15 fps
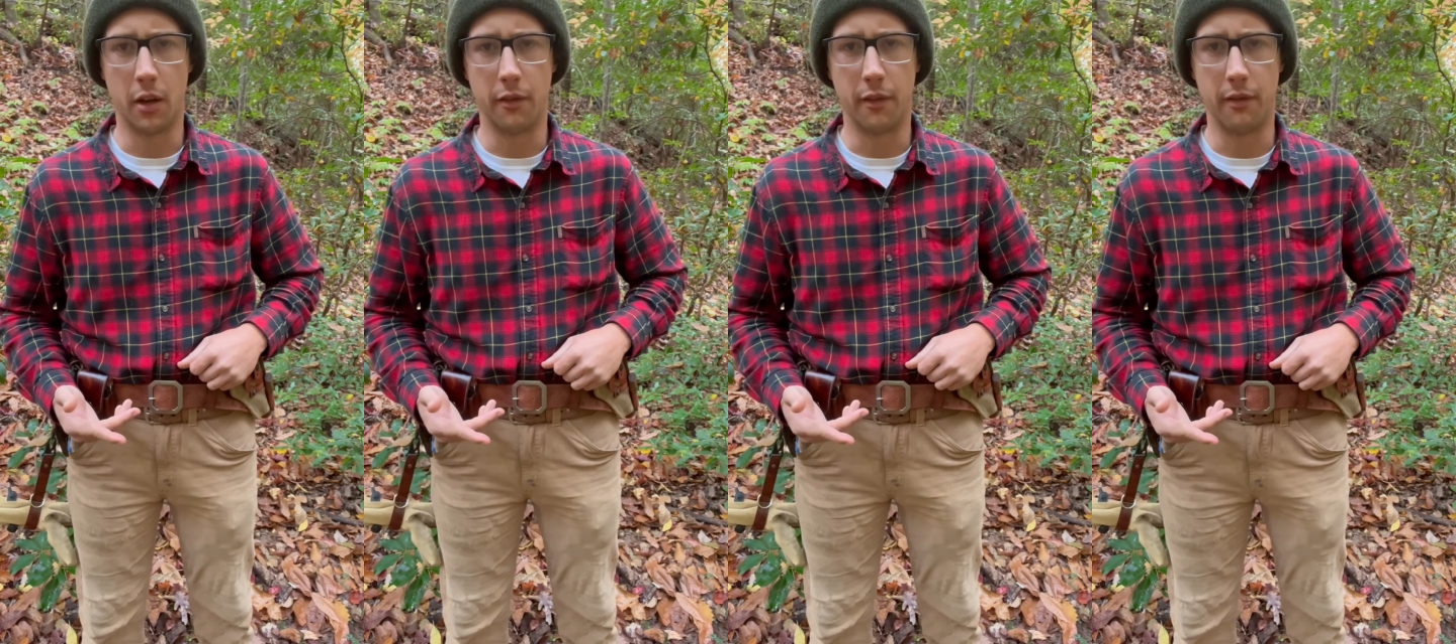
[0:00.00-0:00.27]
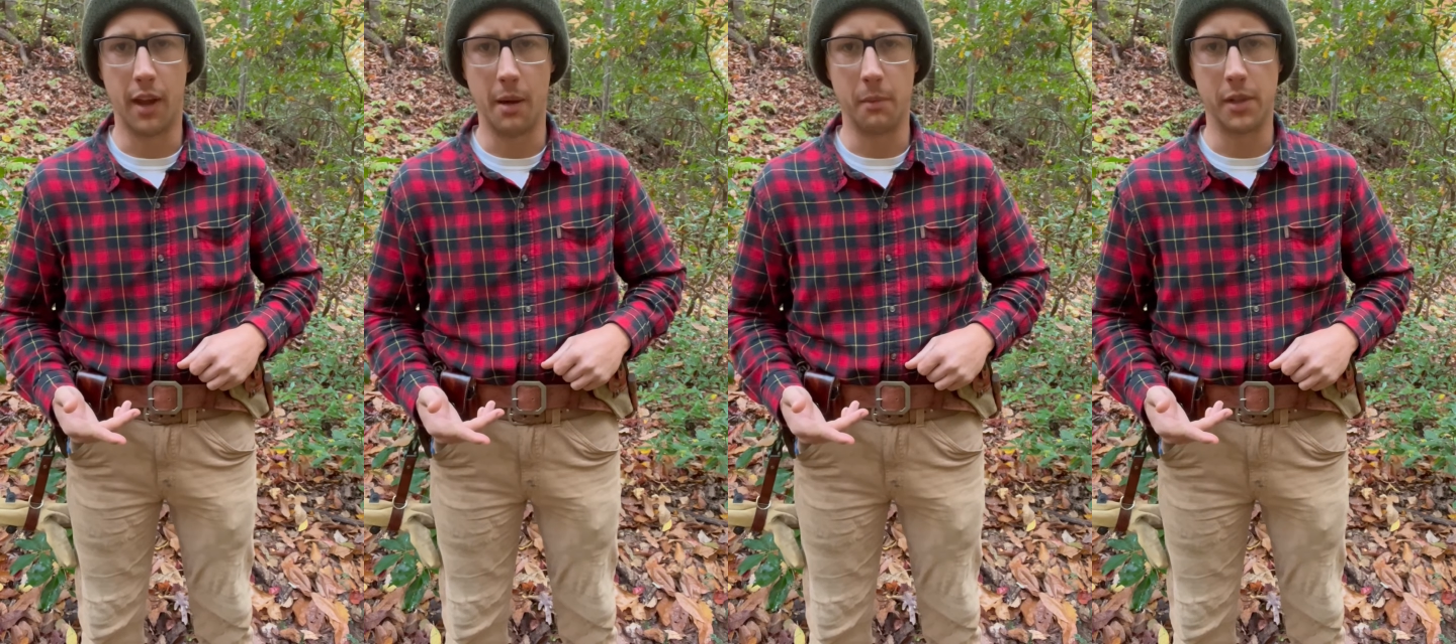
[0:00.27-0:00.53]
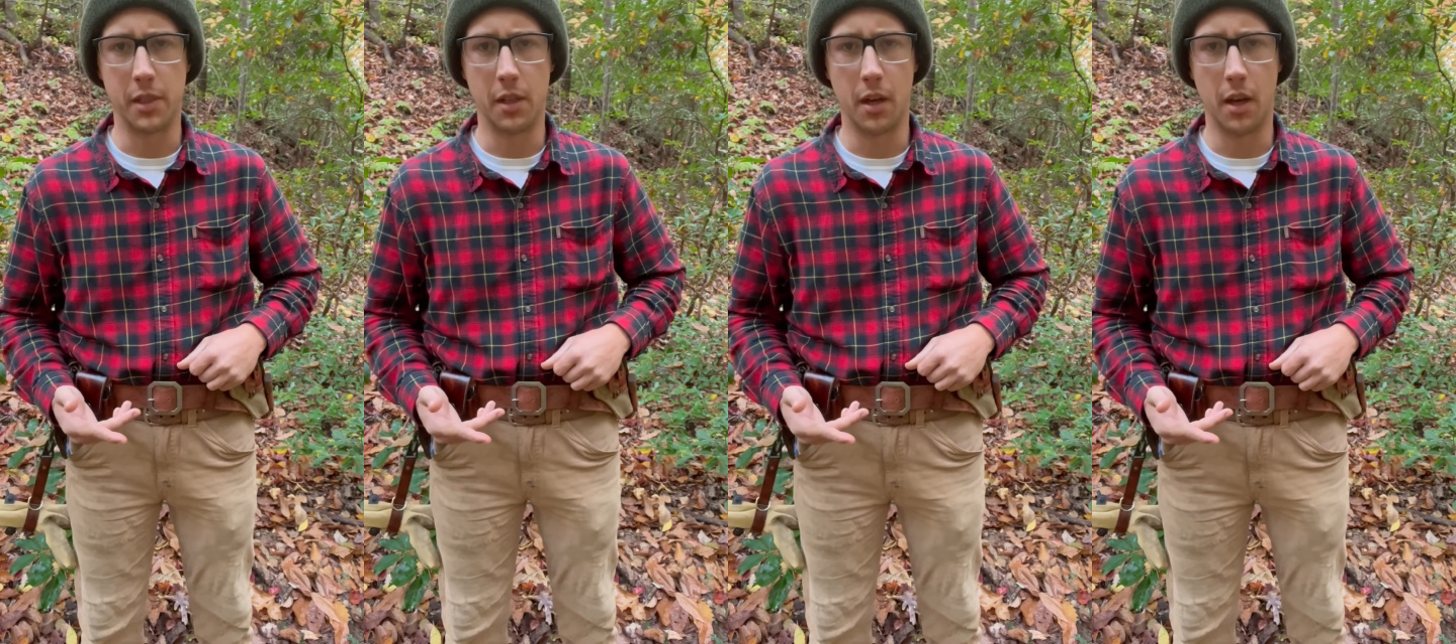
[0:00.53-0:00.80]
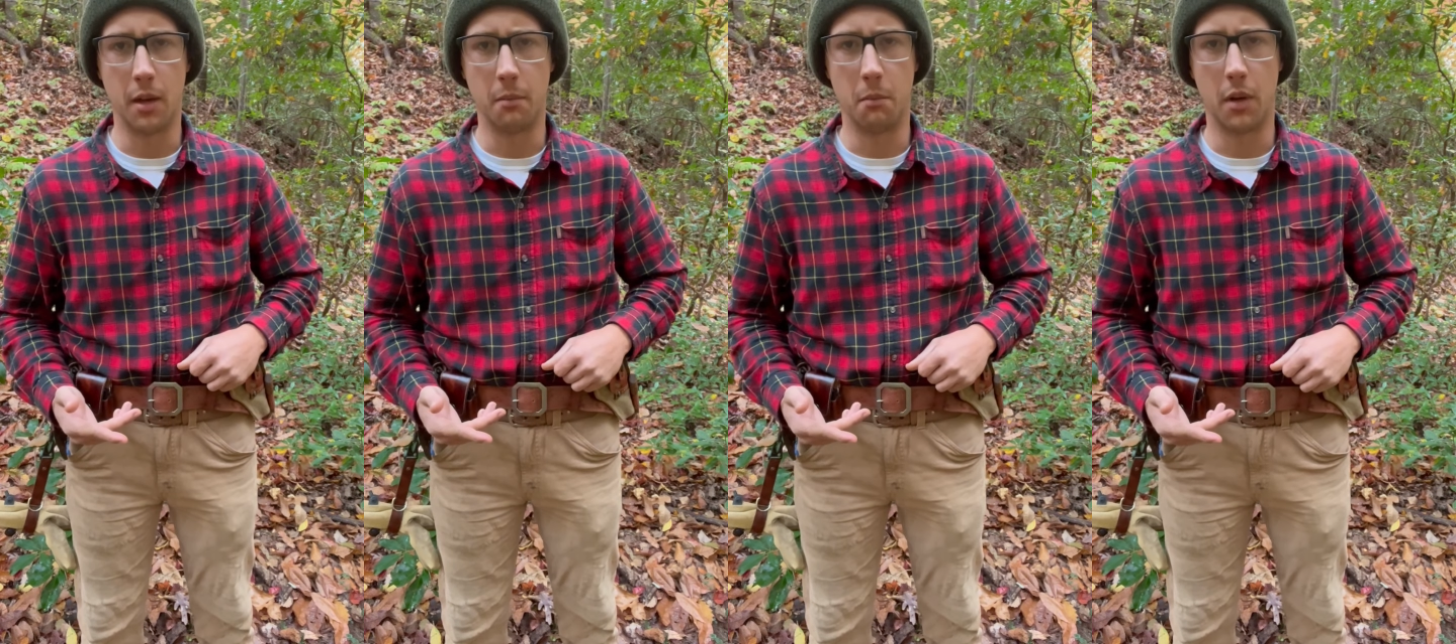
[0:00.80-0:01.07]
of
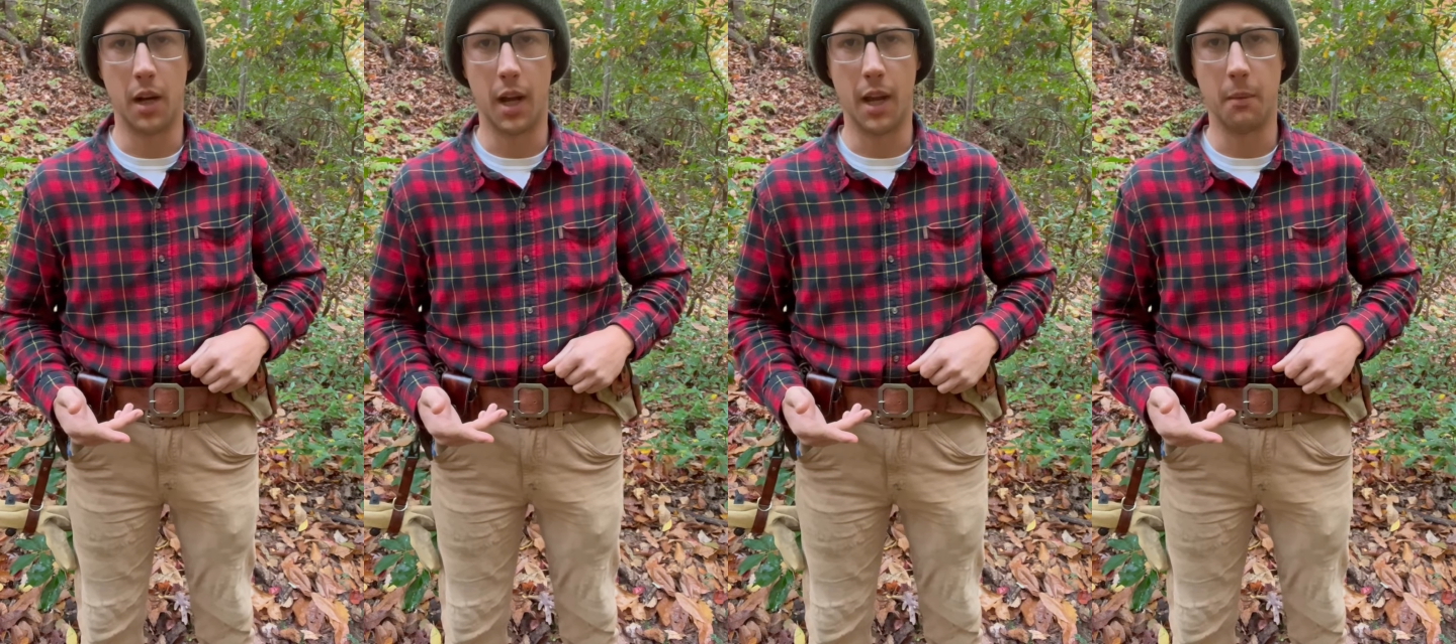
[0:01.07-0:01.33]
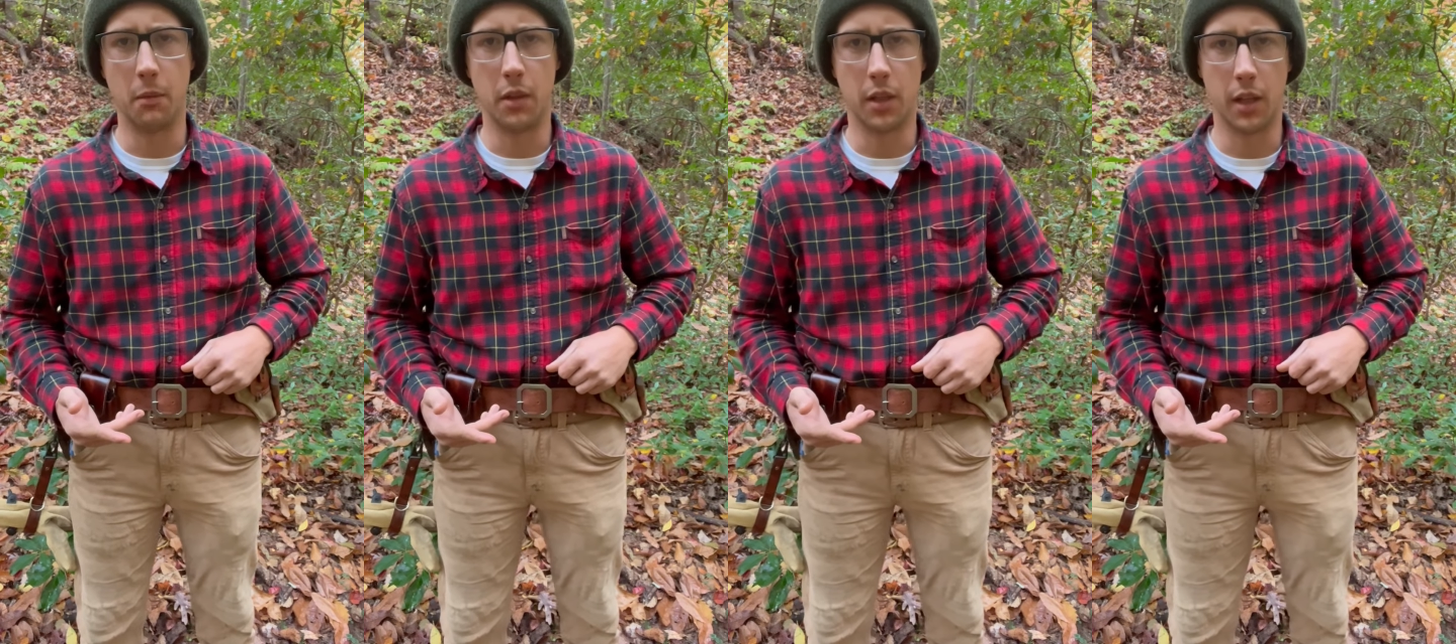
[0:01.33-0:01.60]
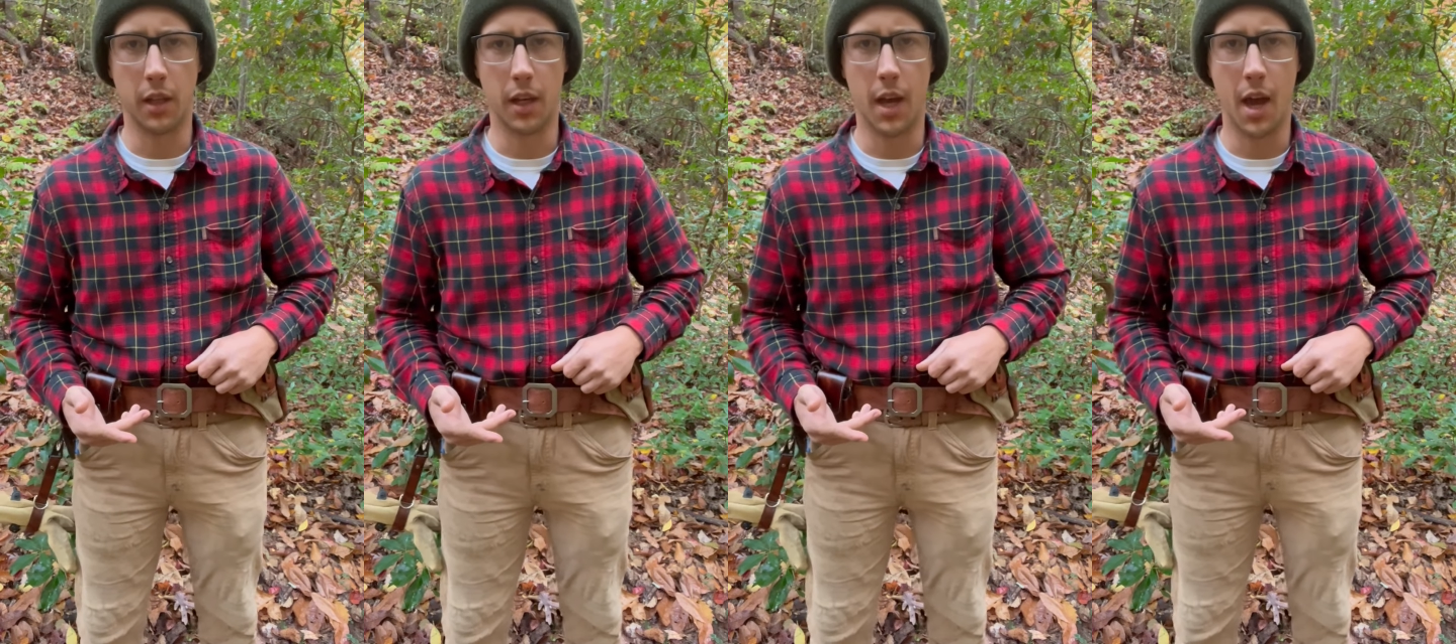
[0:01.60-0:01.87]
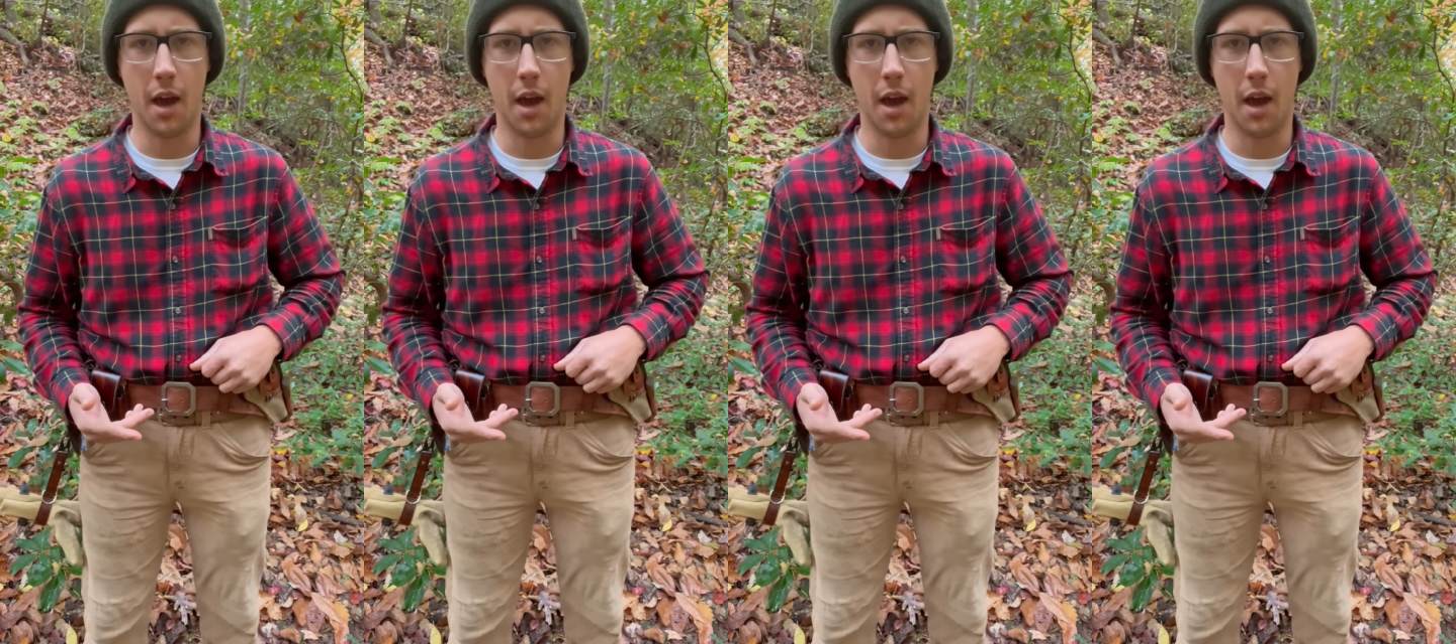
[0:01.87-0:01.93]
Amazon, but I am looking at